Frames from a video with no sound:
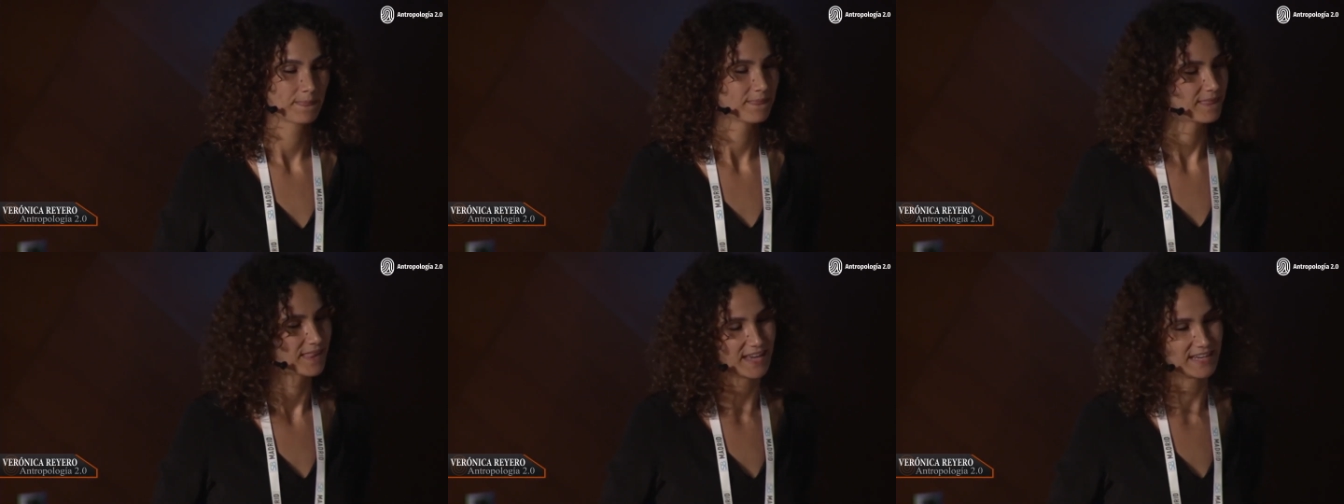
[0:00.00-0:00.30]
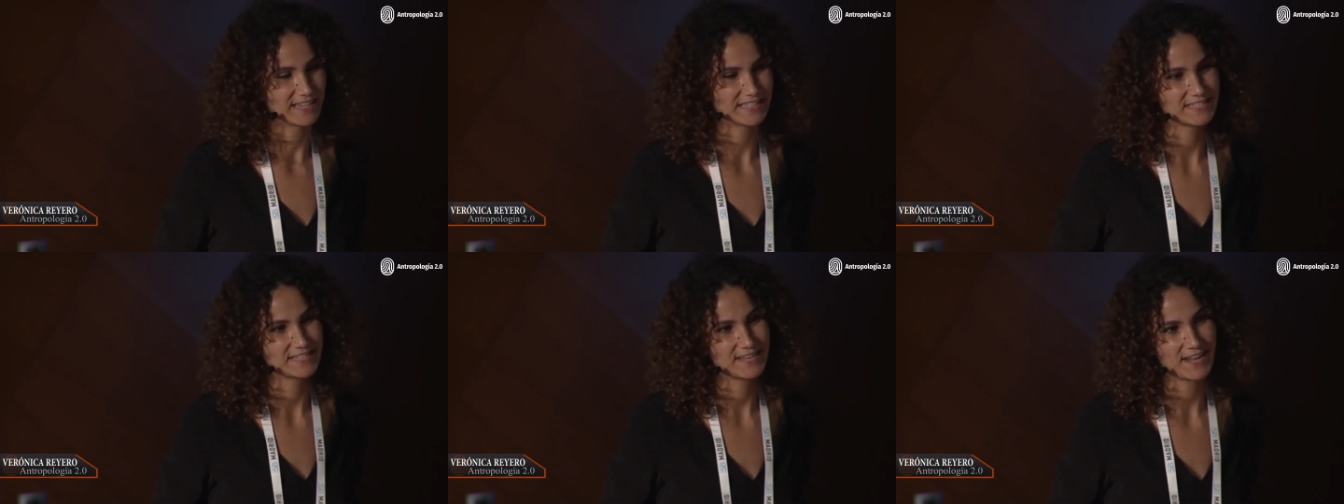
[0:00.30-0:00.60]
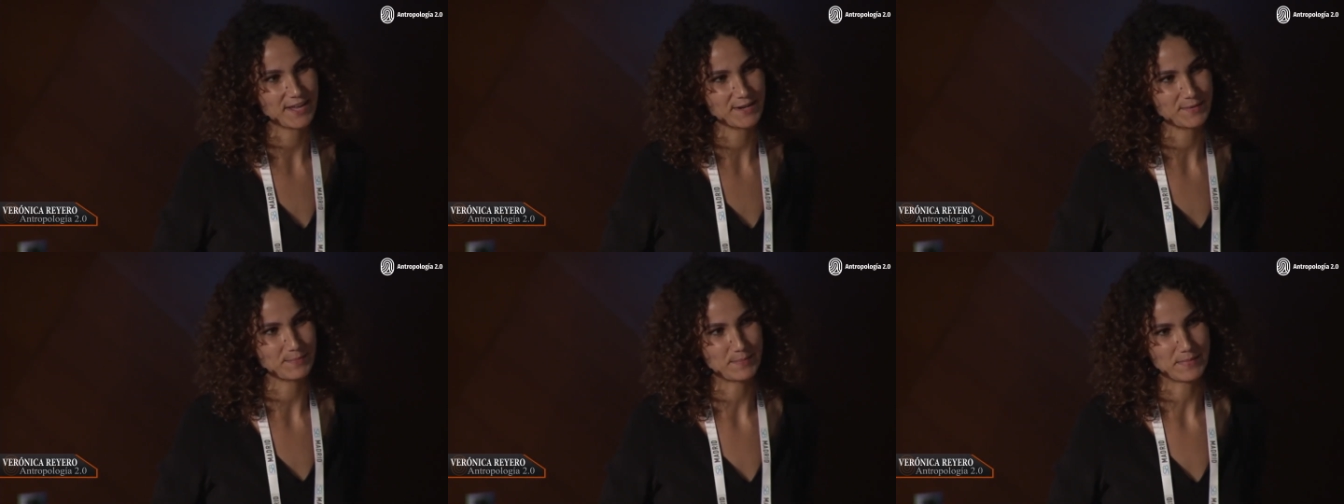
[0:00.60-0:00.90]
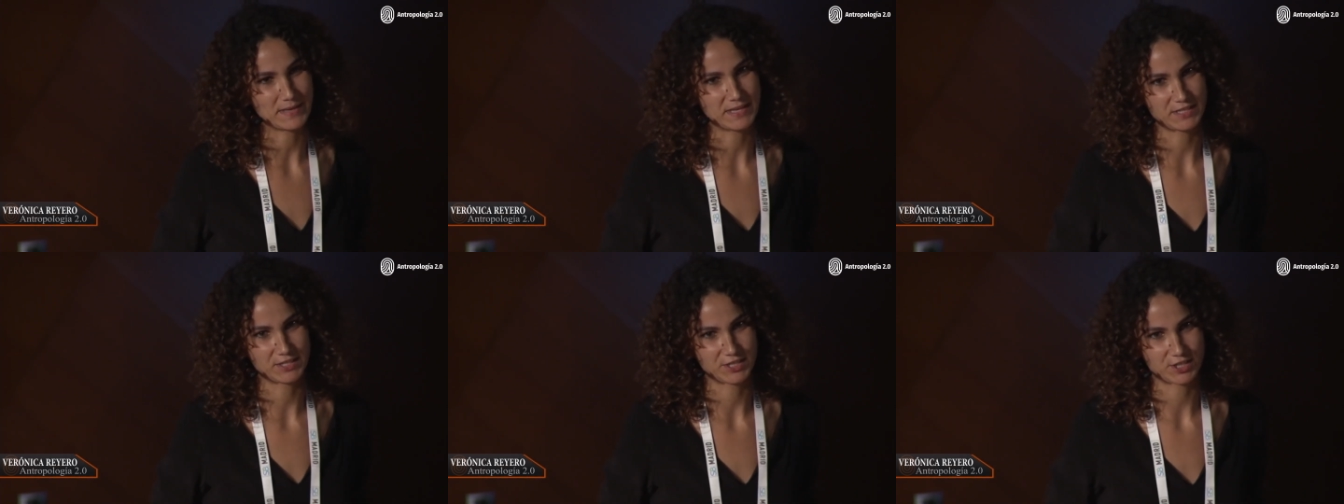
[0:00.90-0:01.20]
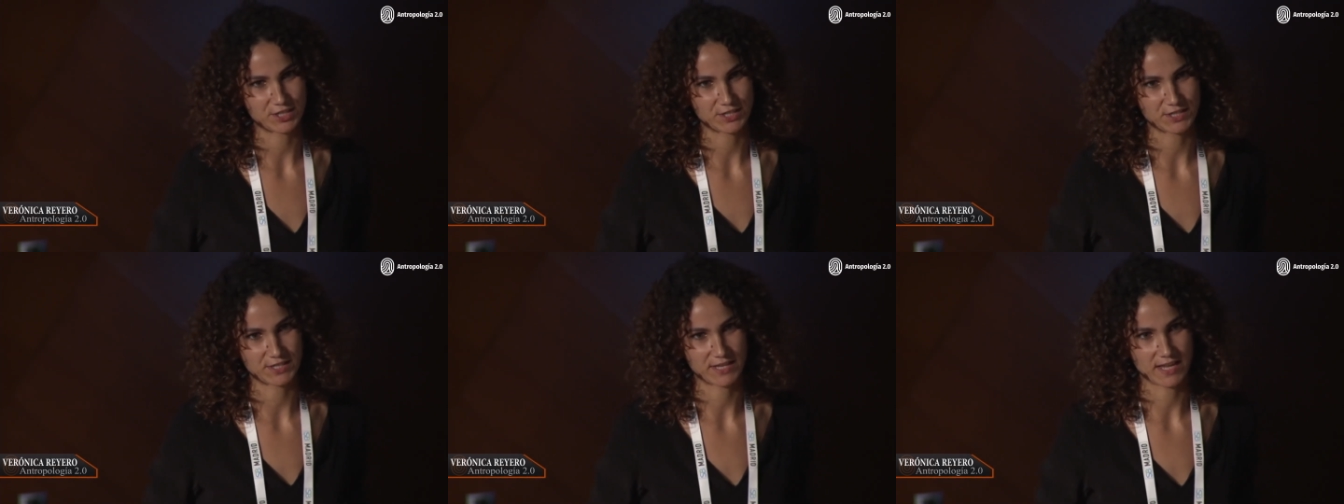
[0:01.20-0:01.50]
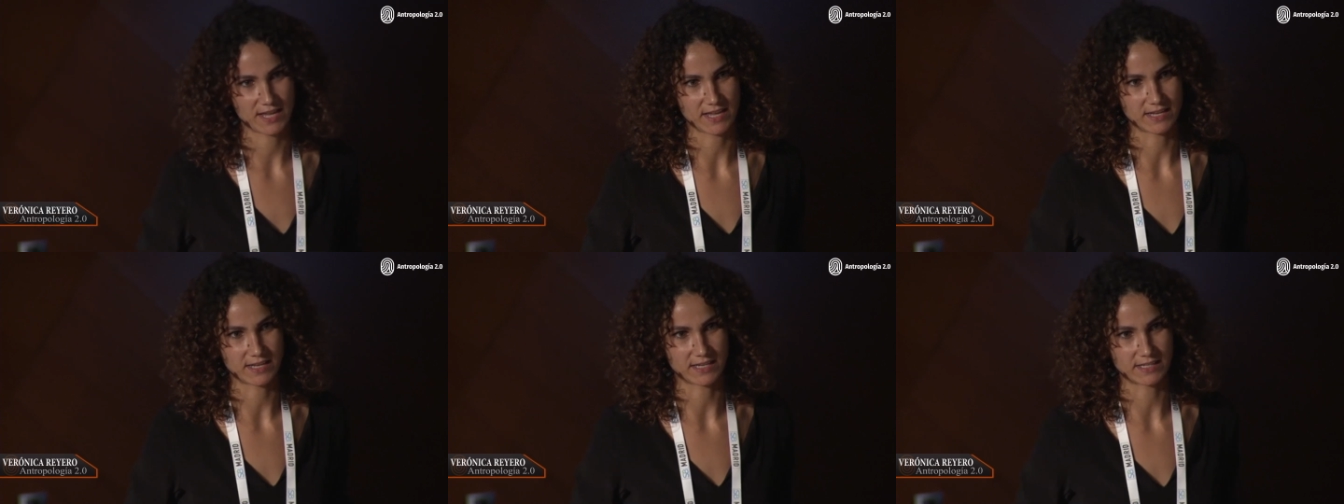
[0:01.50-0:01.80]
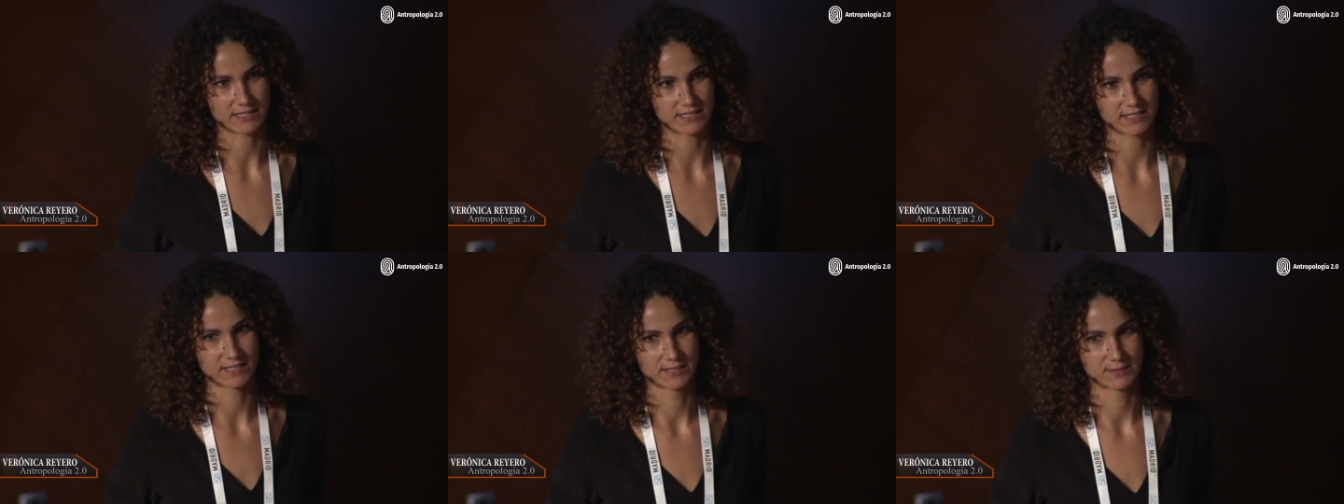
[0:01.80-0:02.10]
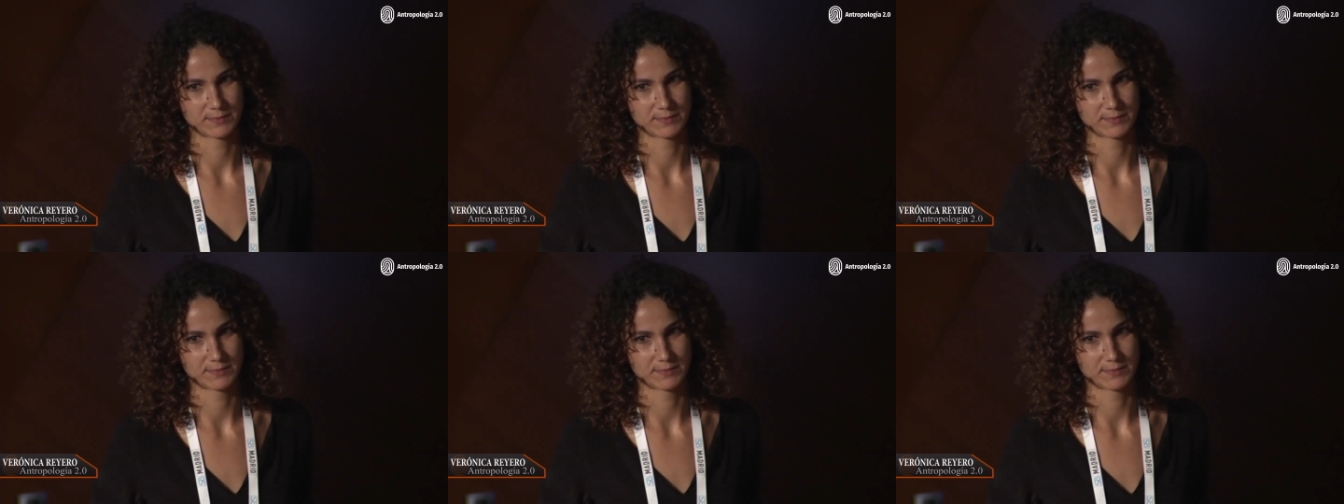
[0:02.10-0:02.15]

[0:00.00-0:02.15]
And it's not me just saying it.